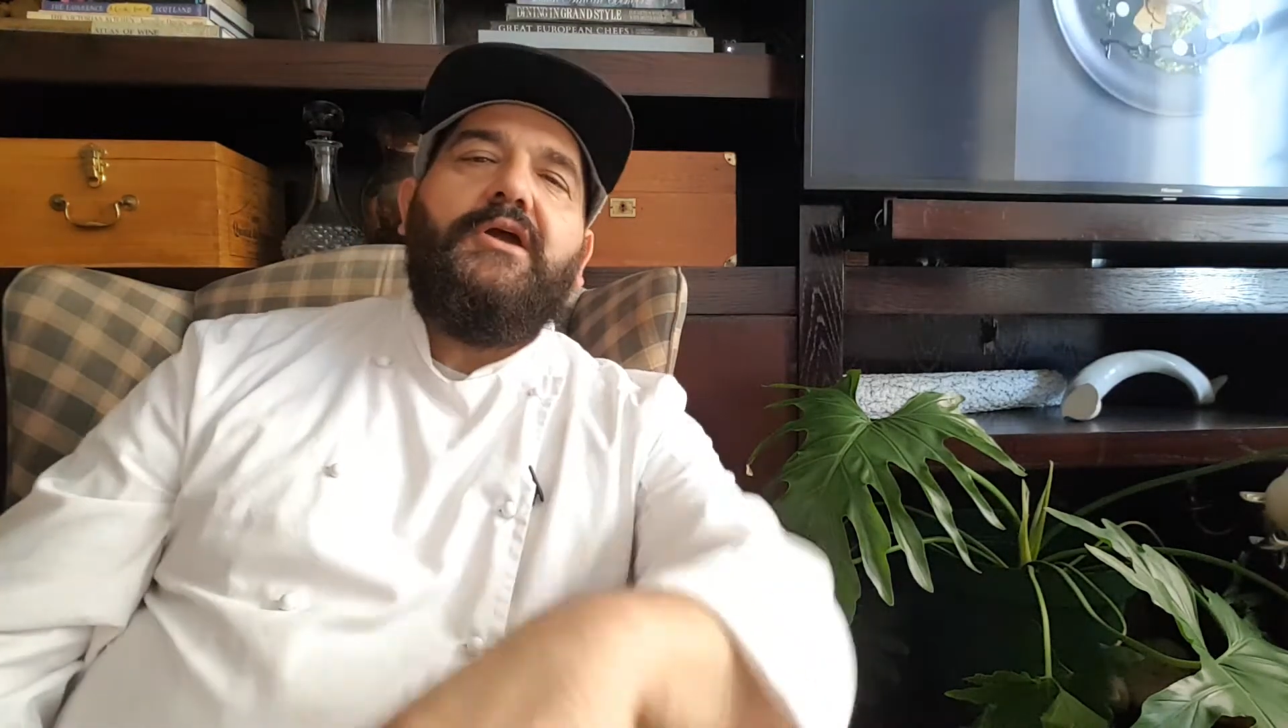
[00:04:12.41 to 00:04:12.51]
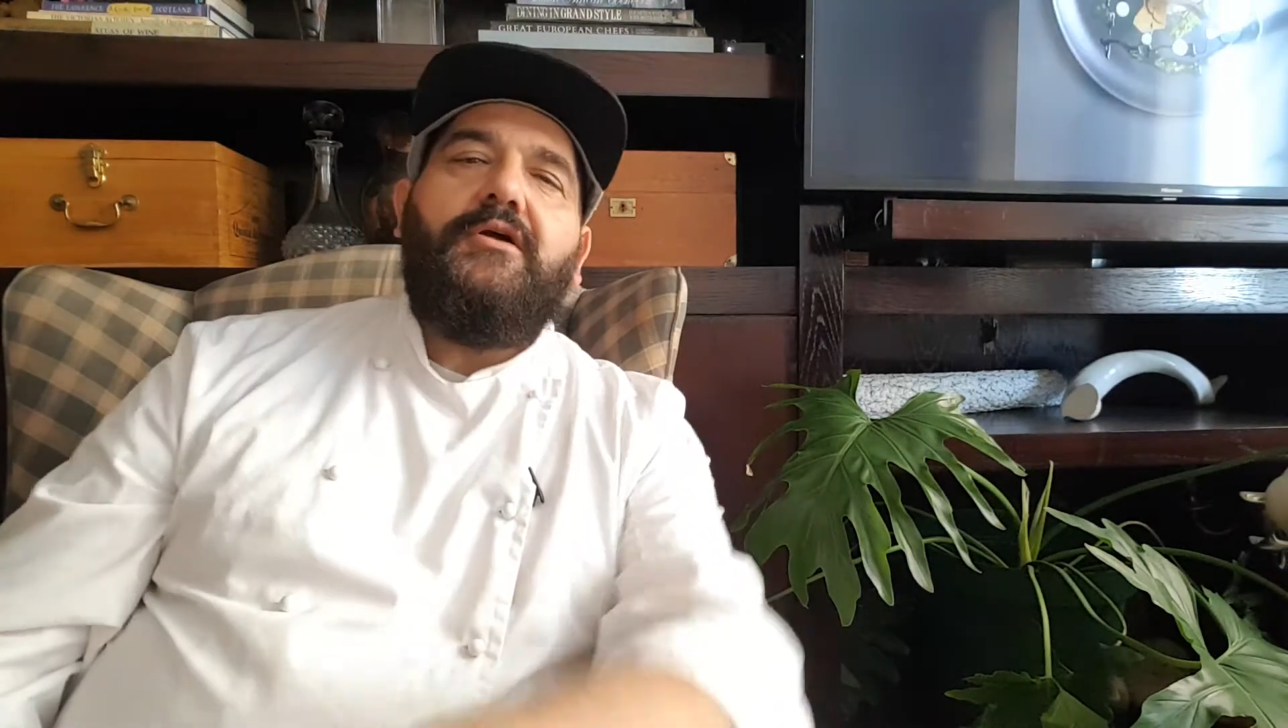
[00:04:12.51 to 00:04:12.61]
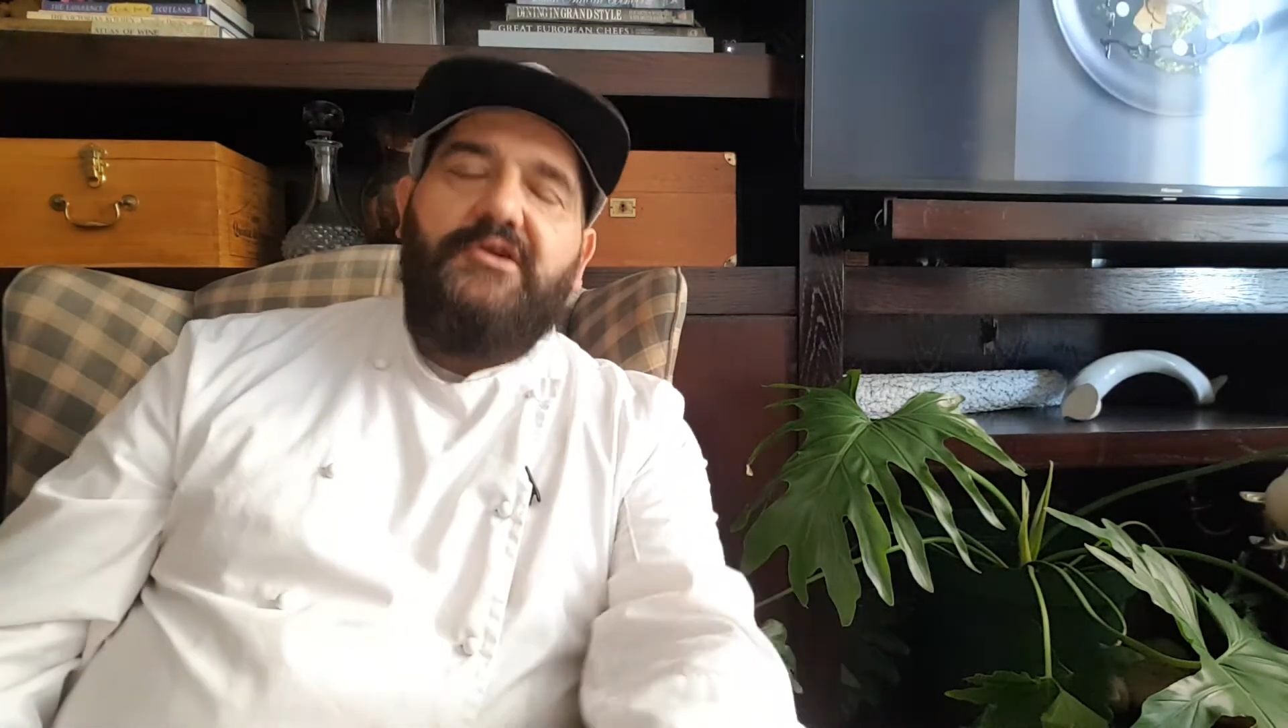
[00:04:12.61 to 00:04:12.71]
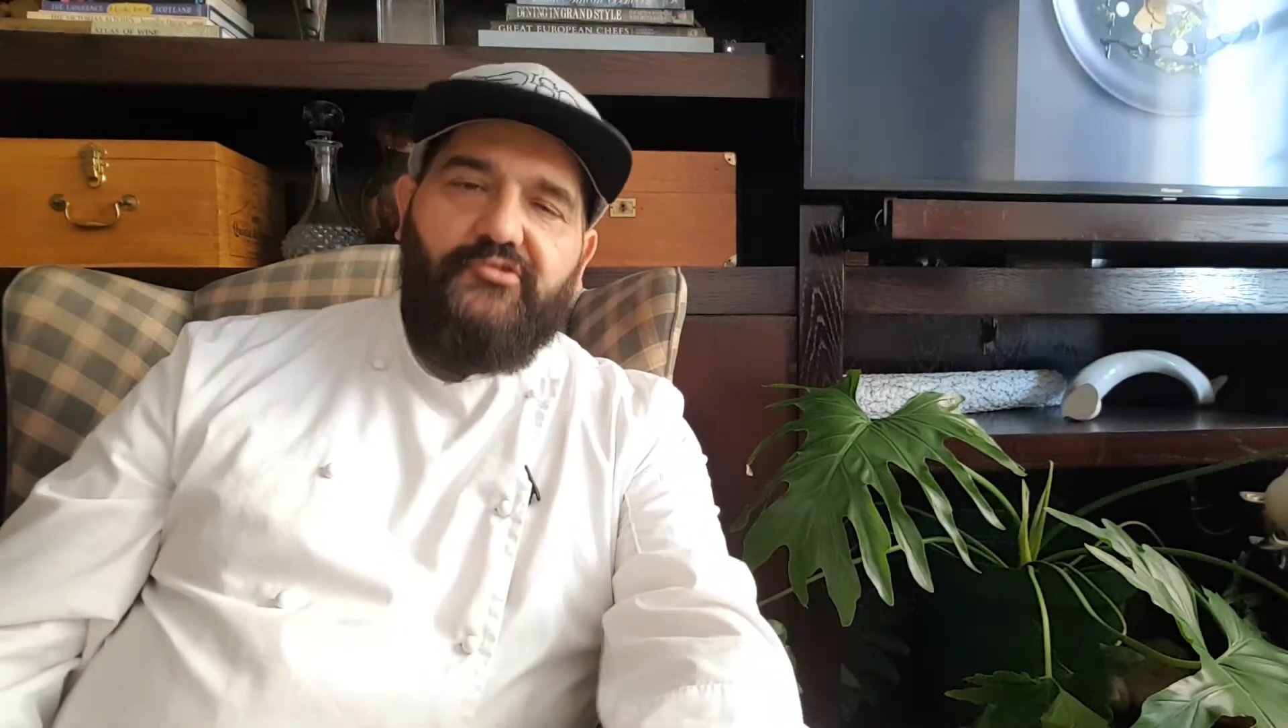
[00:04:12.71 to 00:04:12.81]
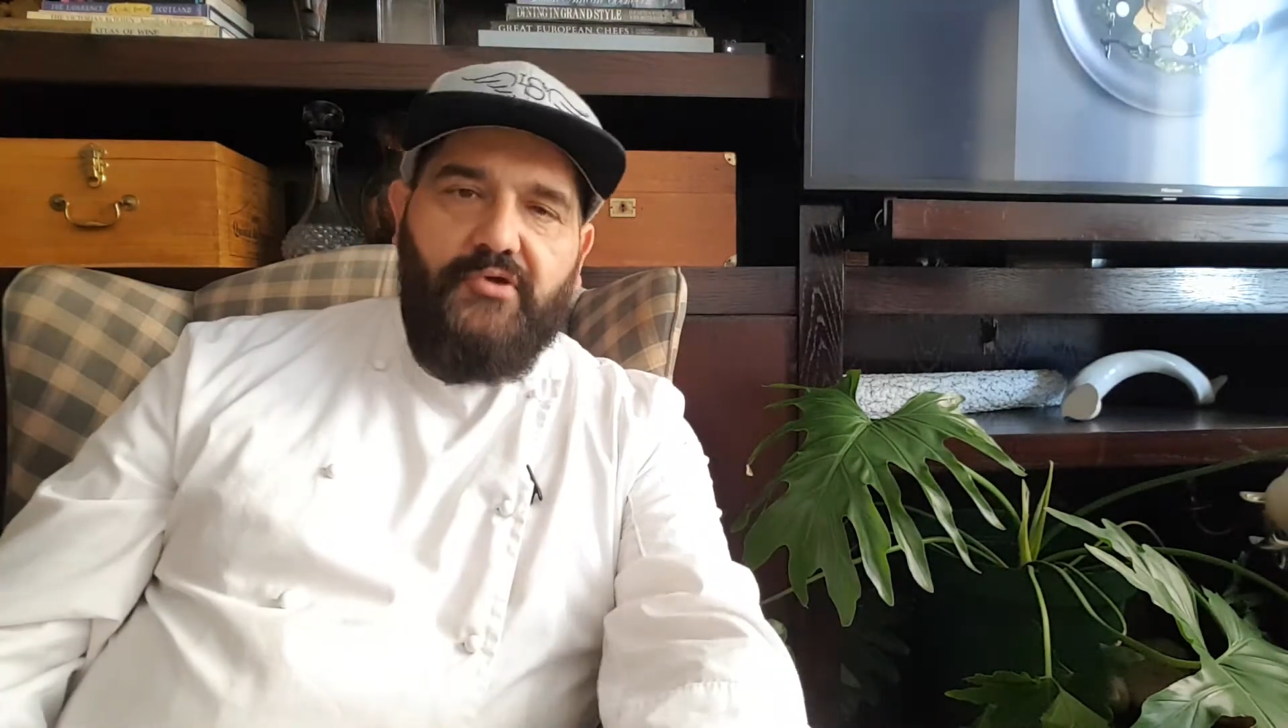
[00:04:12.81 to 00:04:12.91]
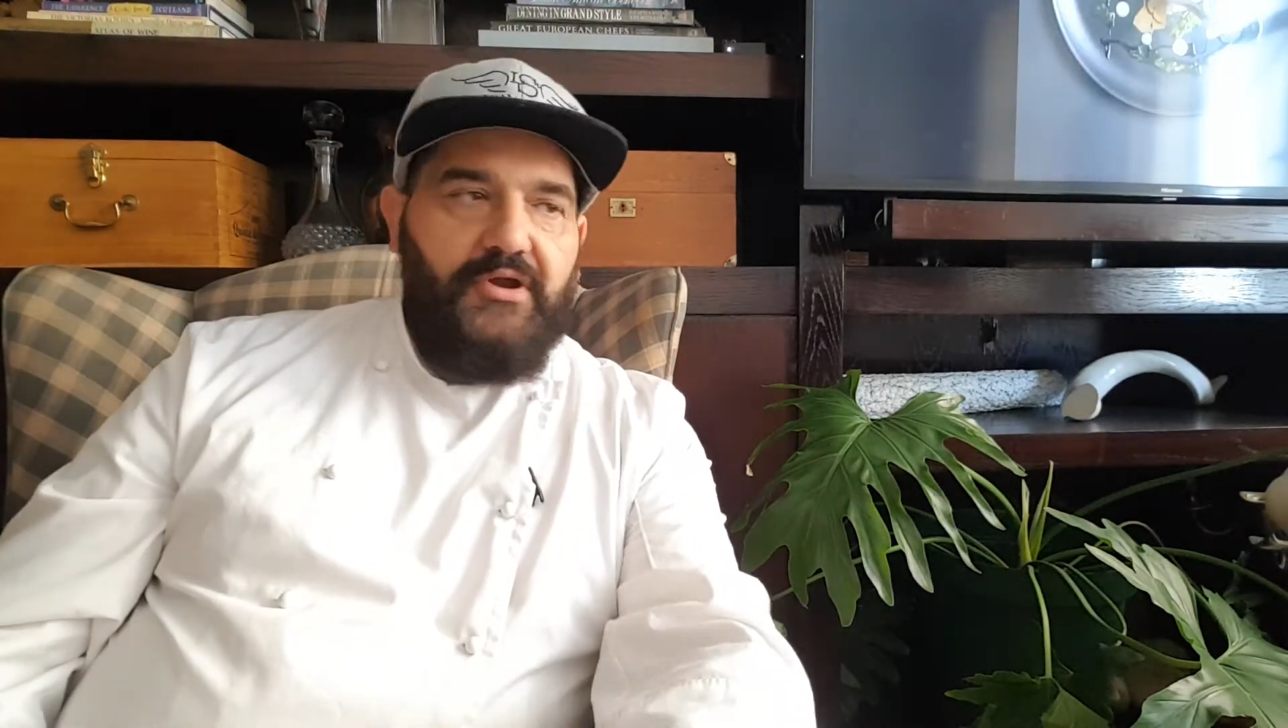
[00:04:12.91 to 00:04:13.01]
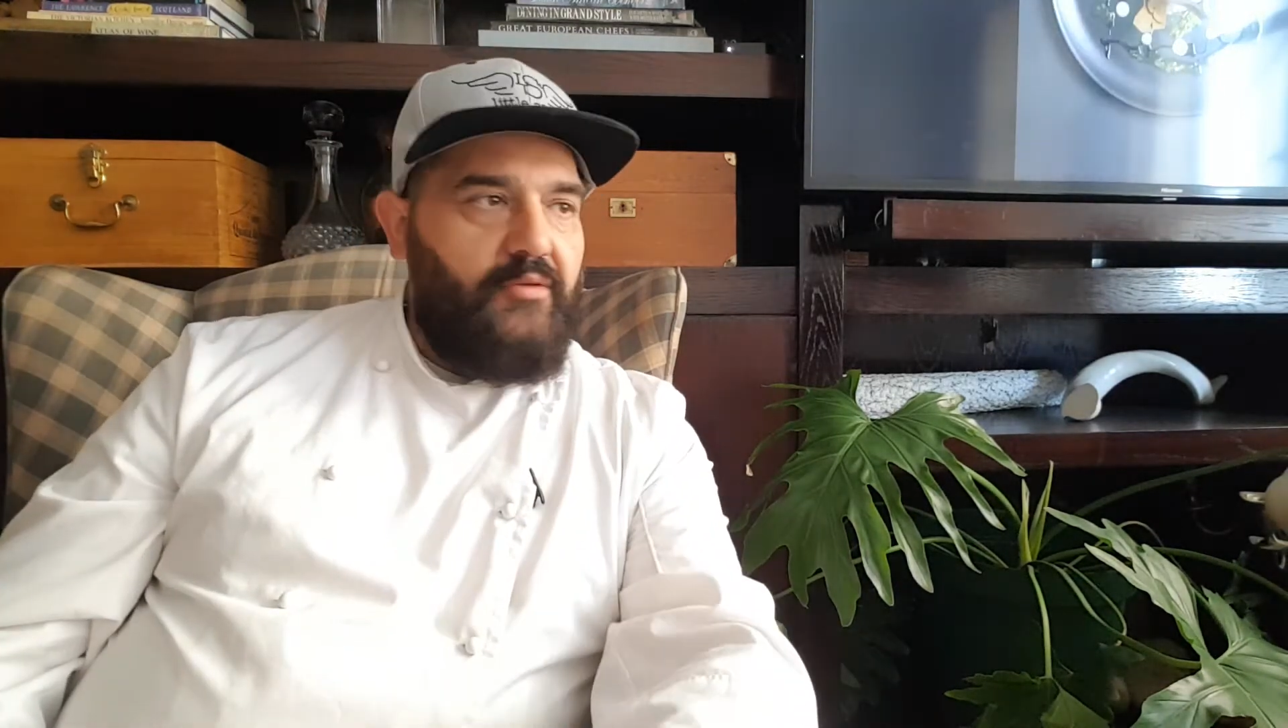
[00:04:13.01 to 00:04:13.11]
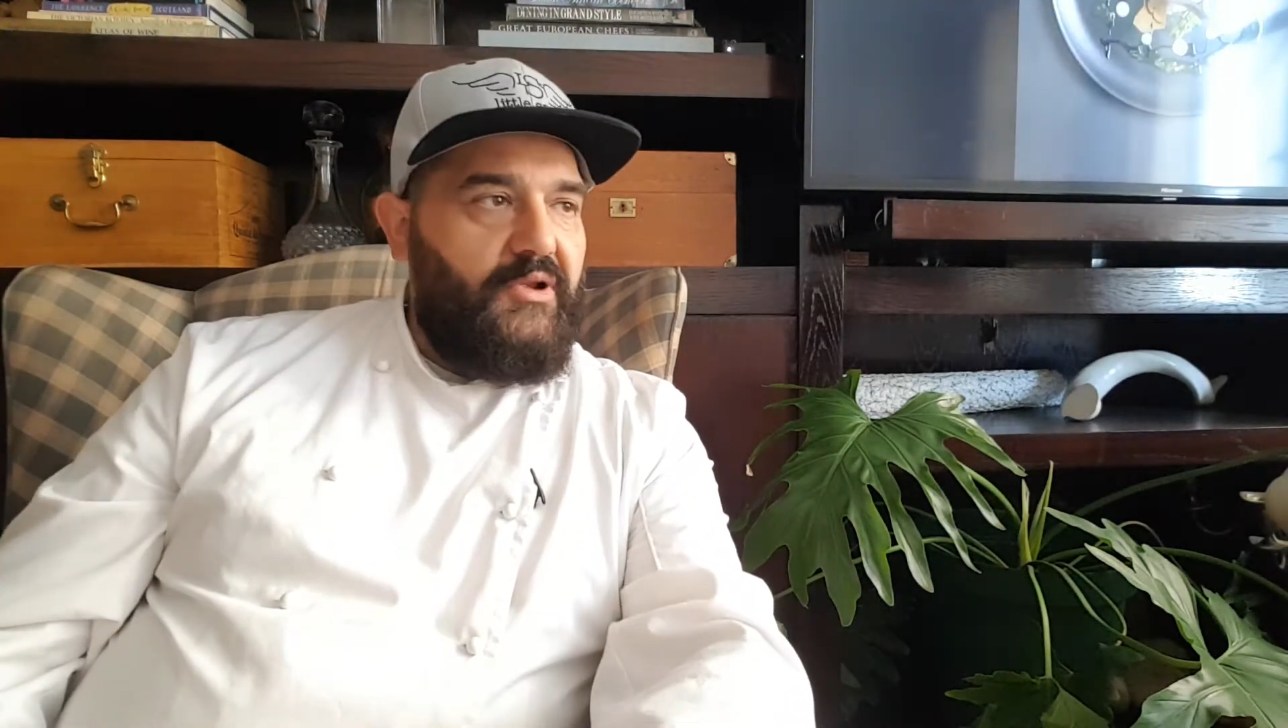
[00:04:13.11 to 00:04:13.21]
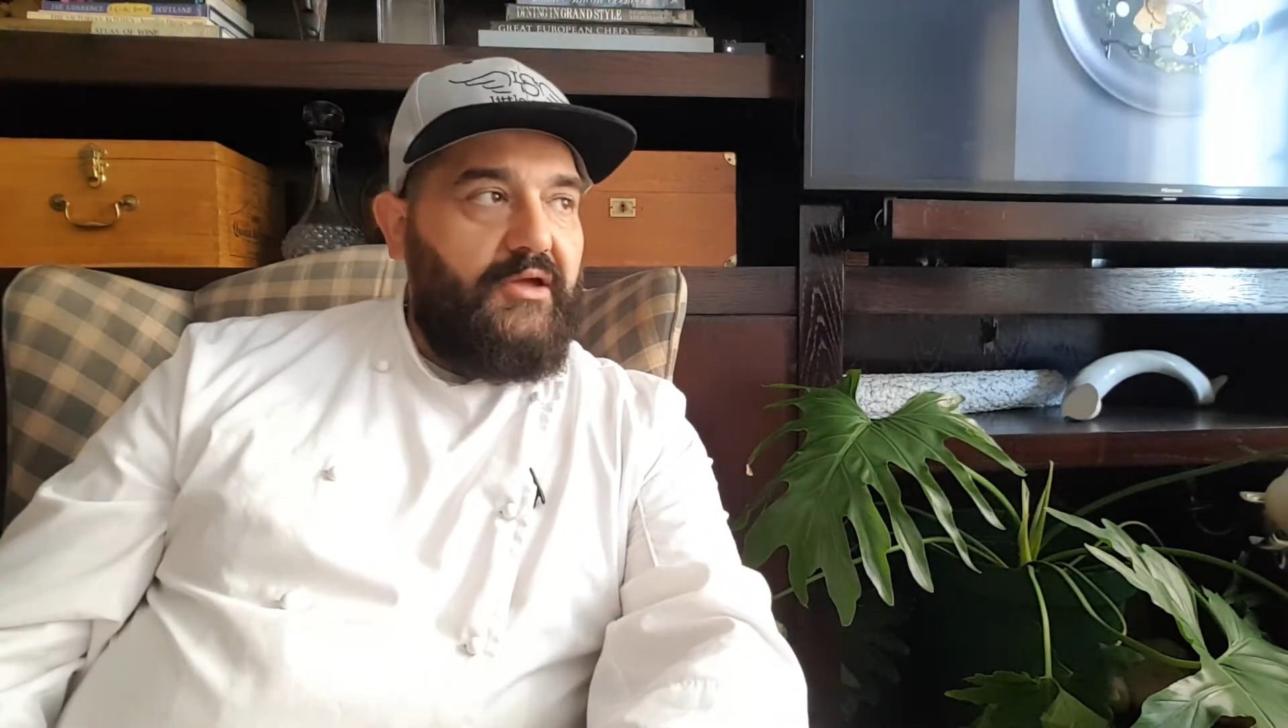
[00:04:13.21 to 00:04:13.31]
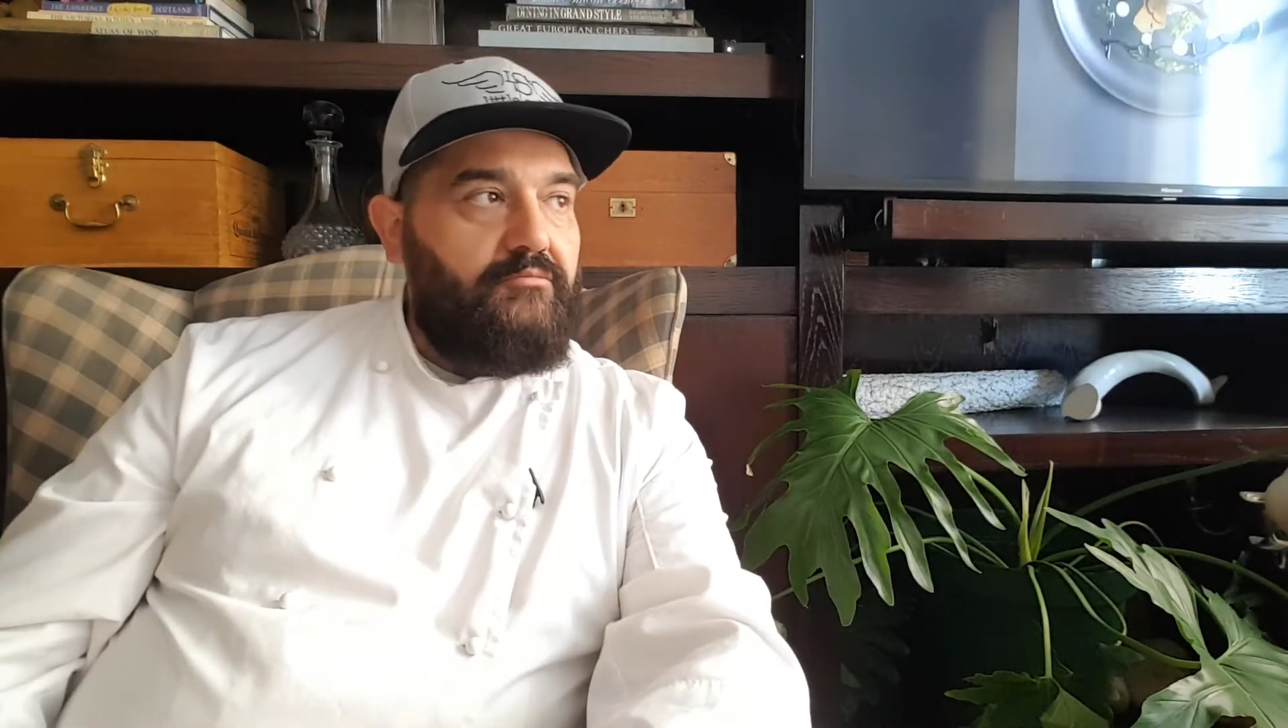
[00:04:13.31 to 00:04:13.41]
in a restaurant?" And
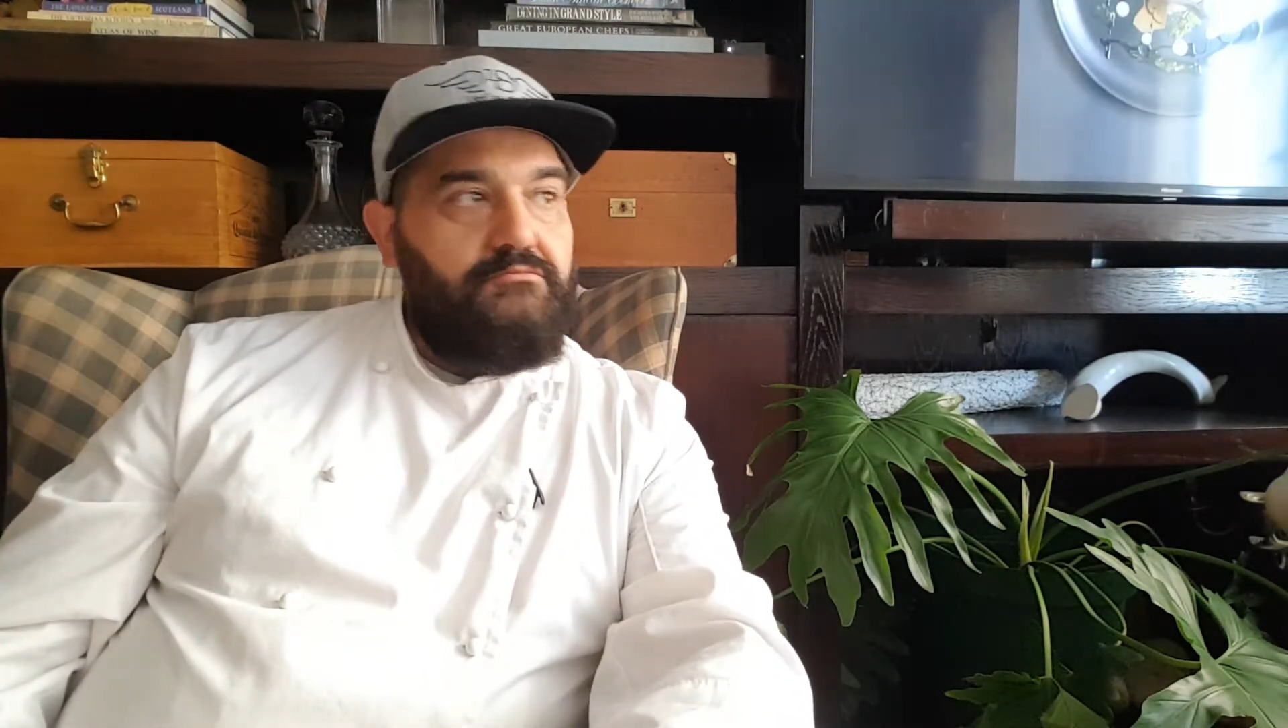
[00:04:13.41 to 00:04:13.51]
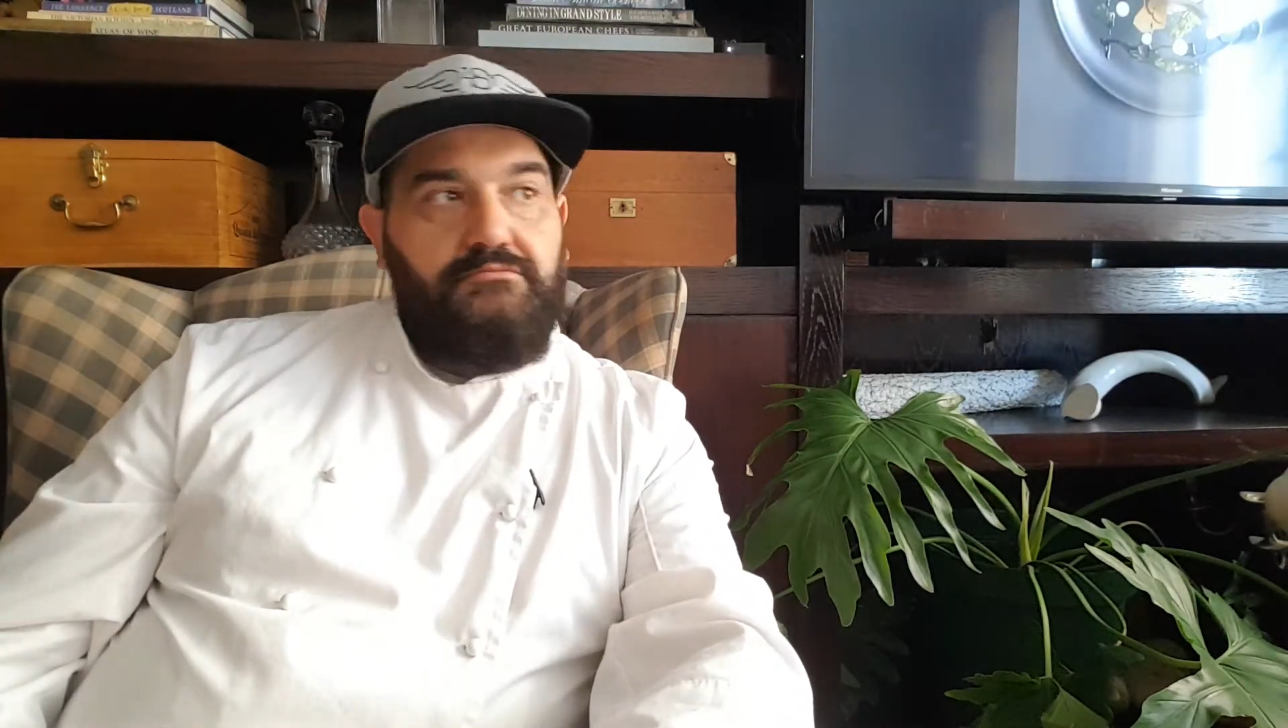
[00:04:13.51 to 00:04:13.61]
I'm like,